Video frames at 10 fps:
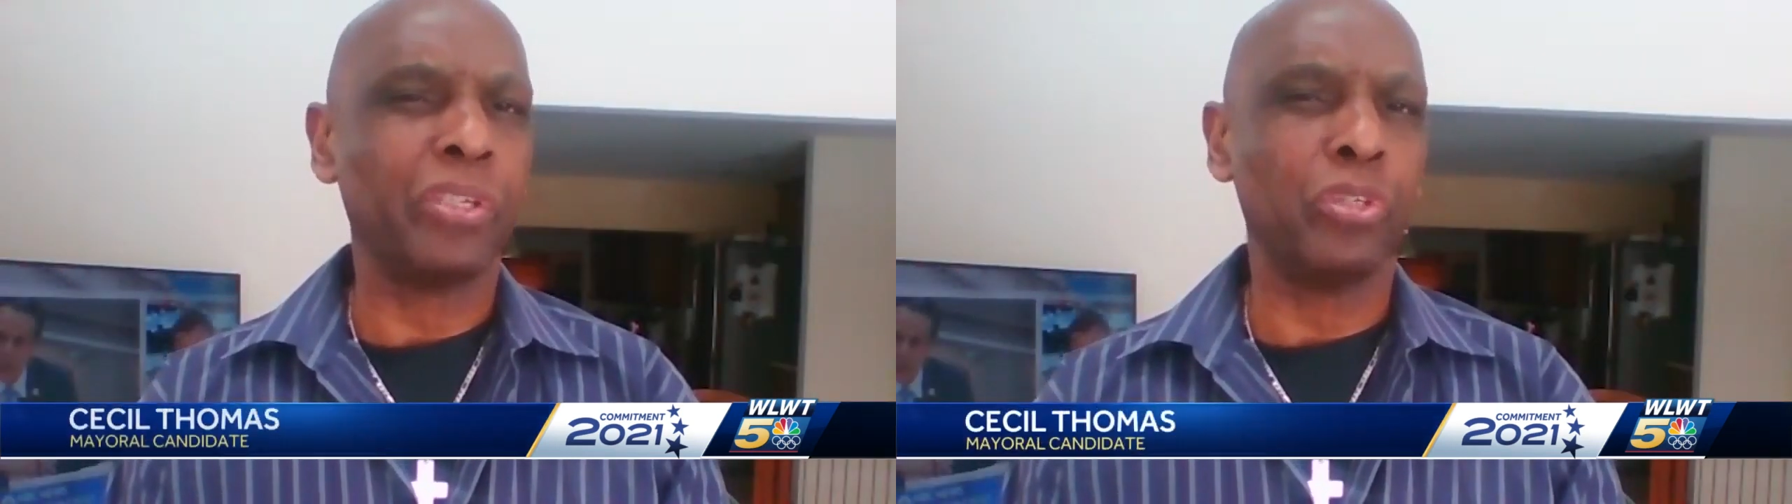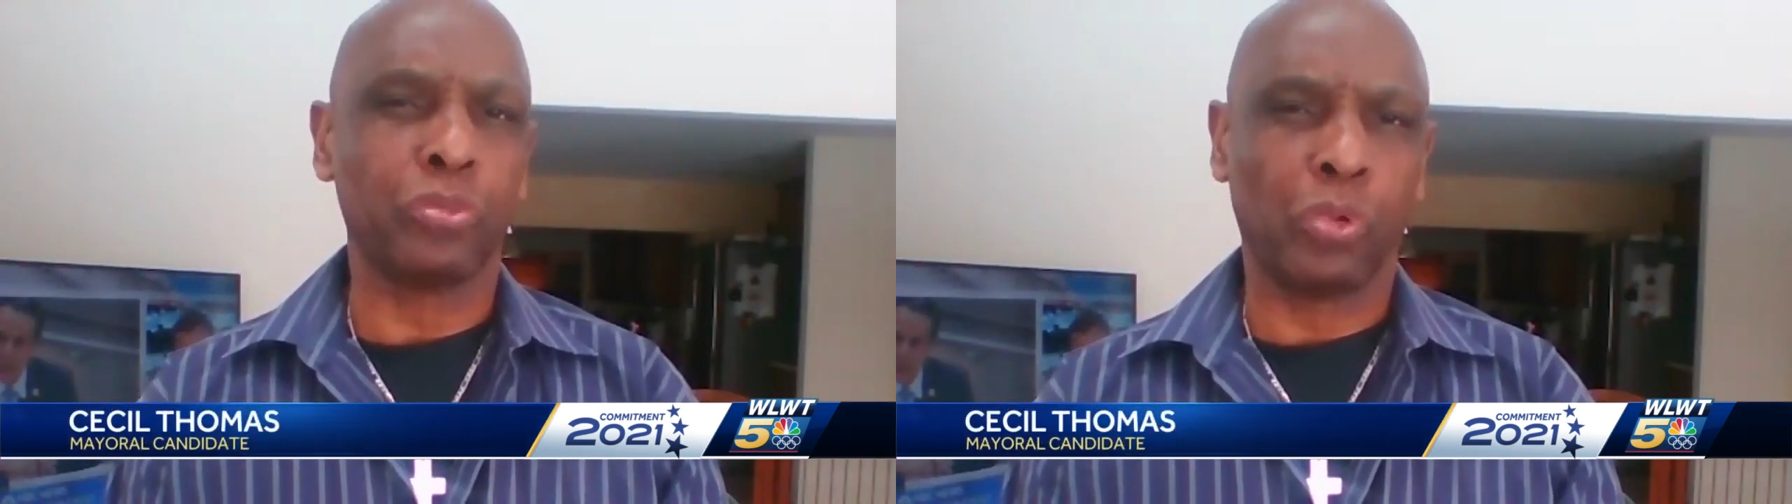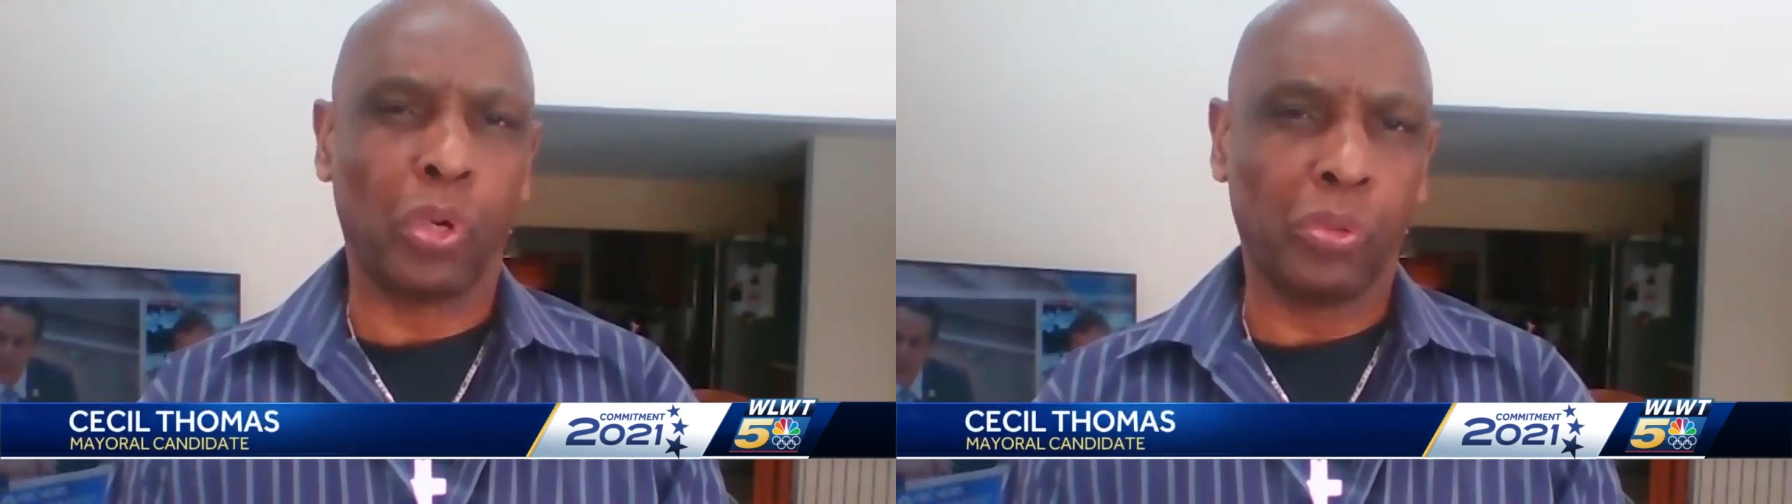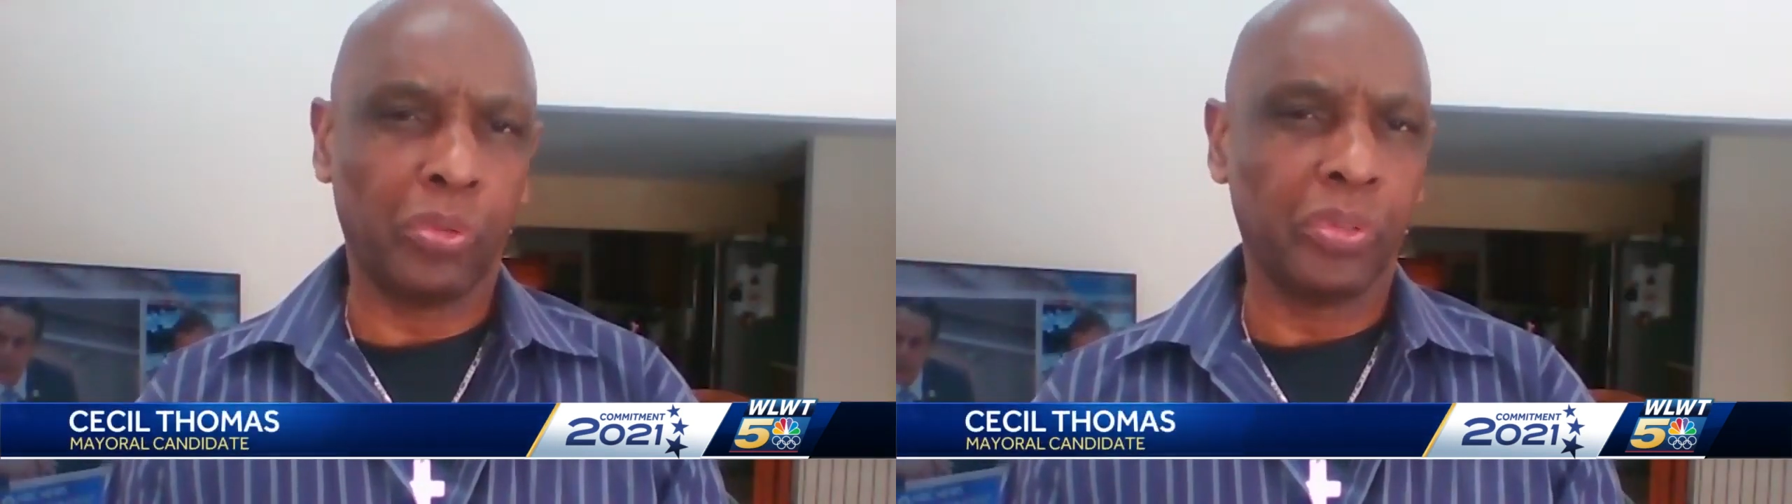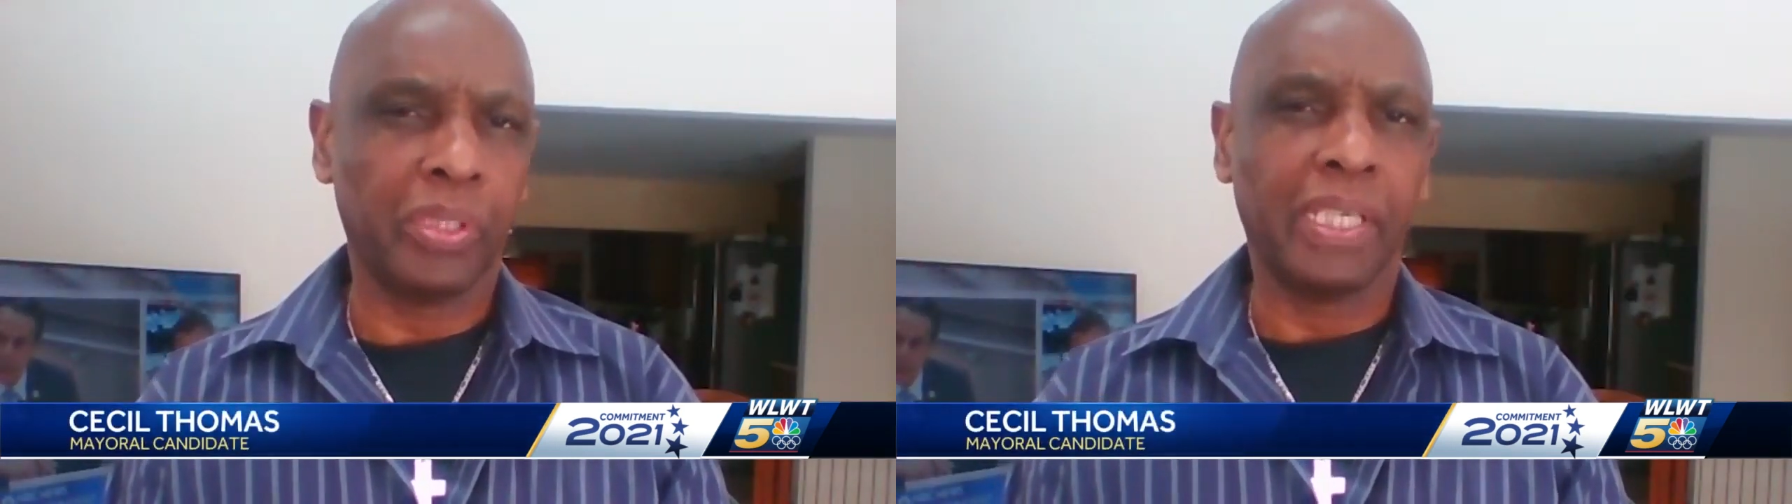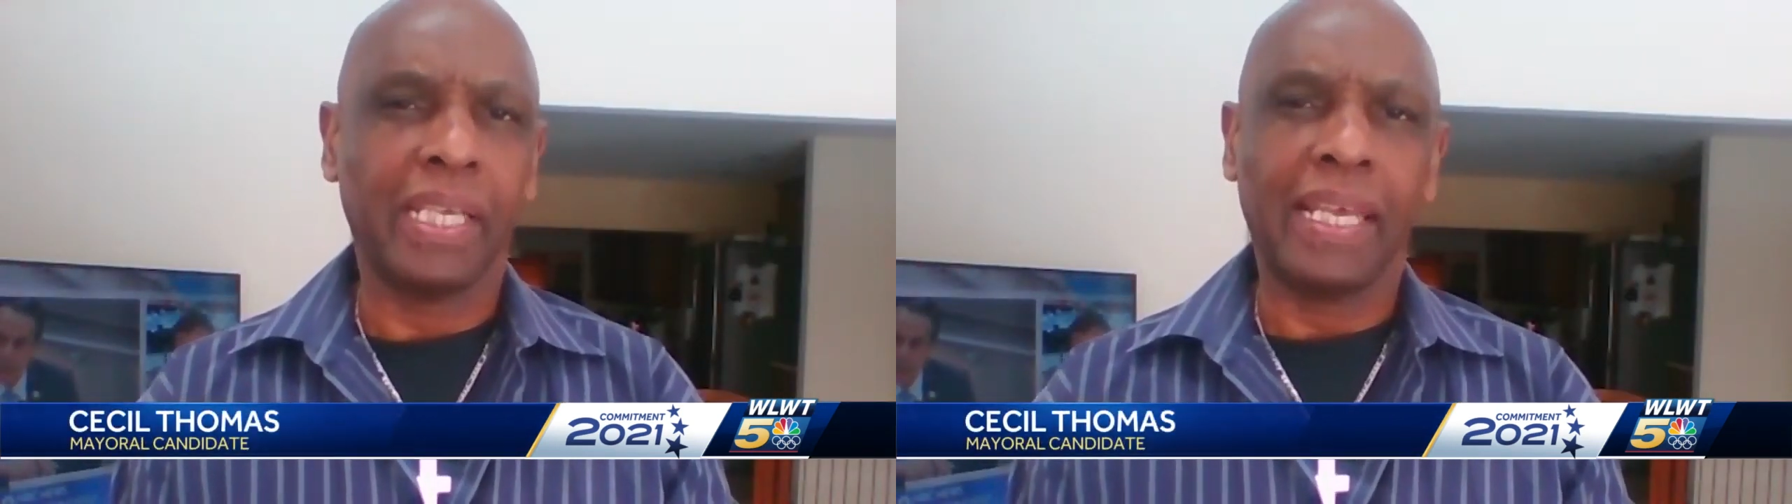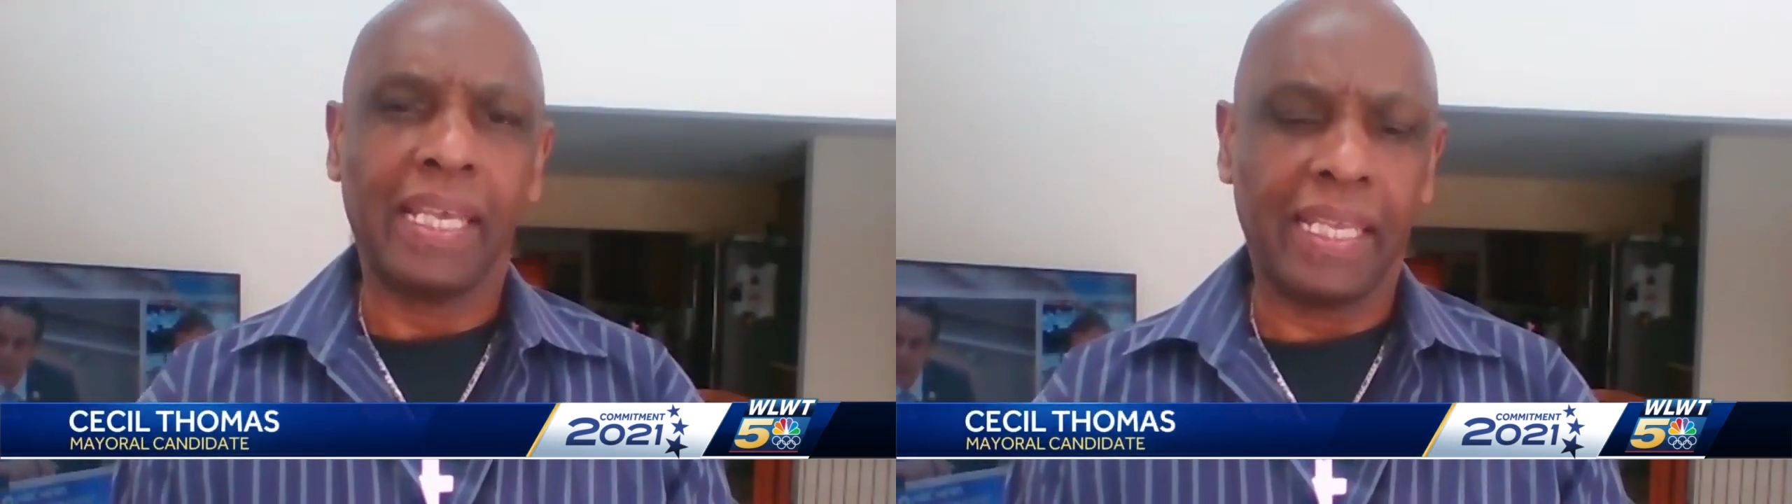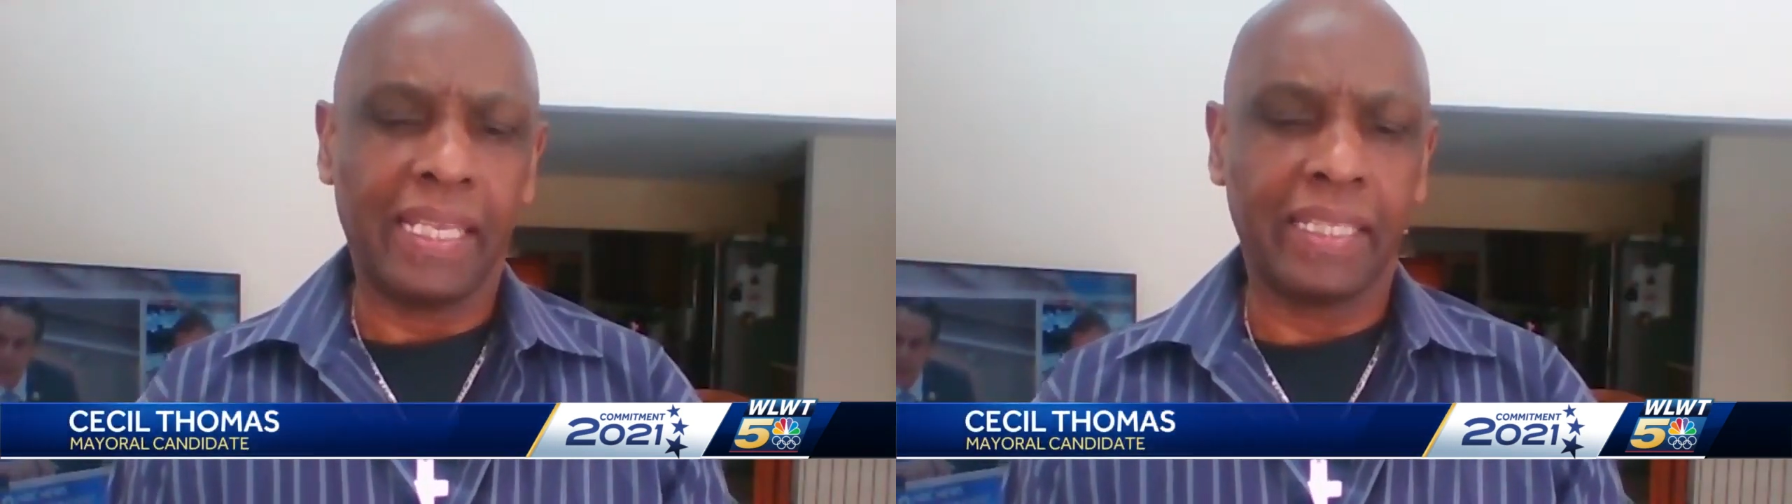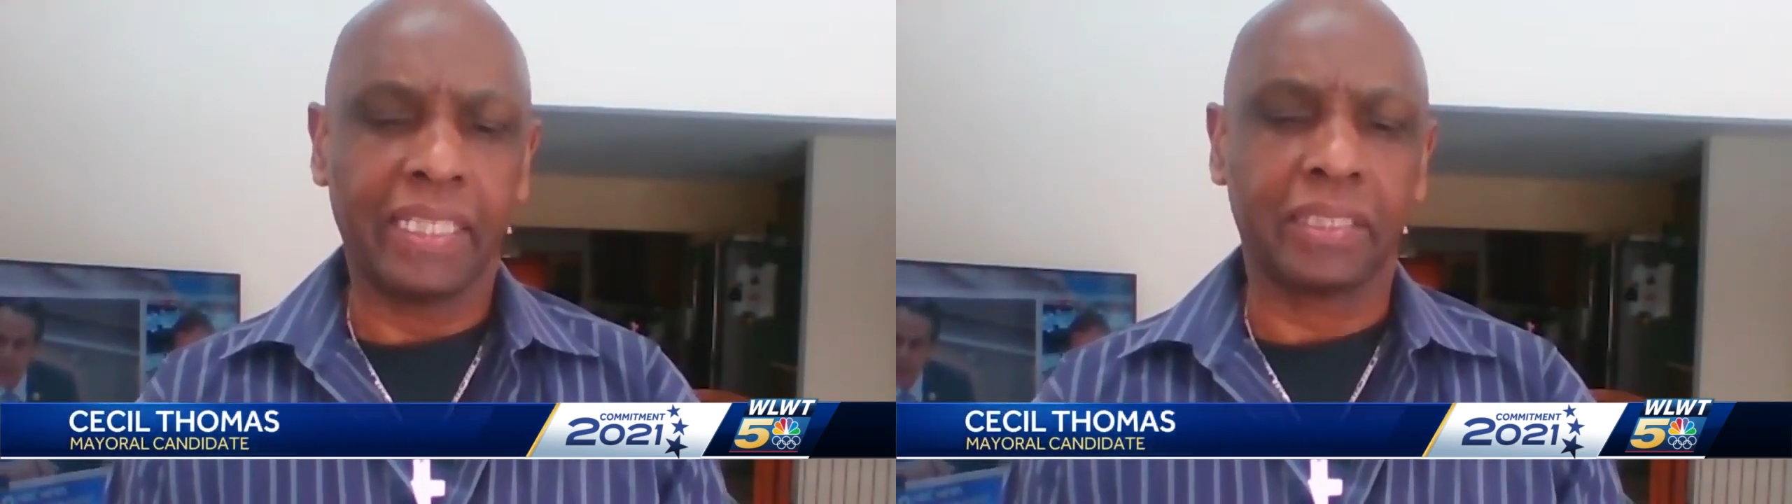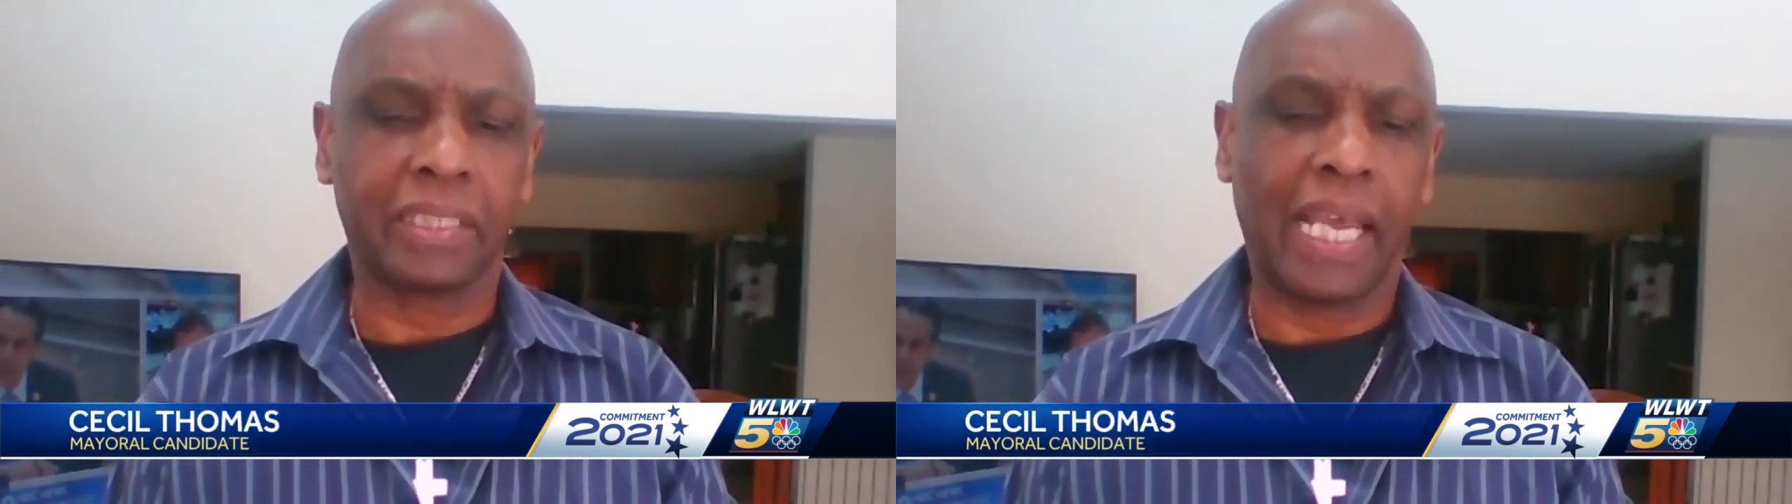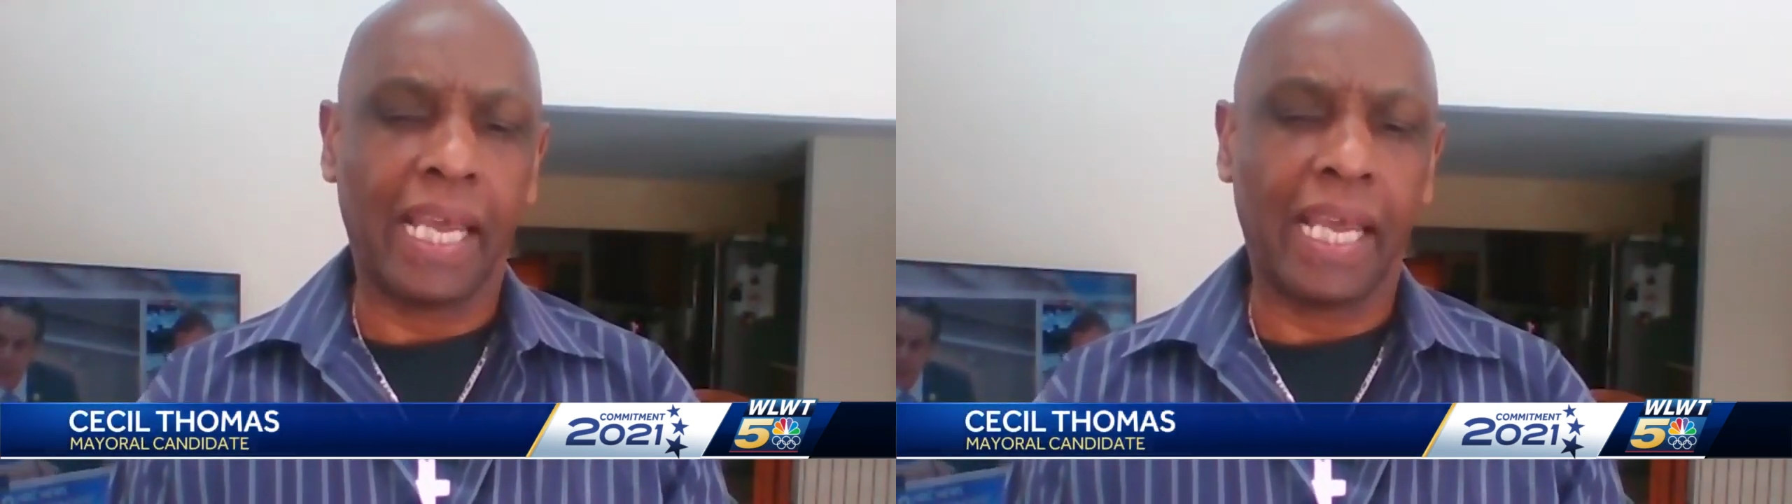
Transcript: huge role in this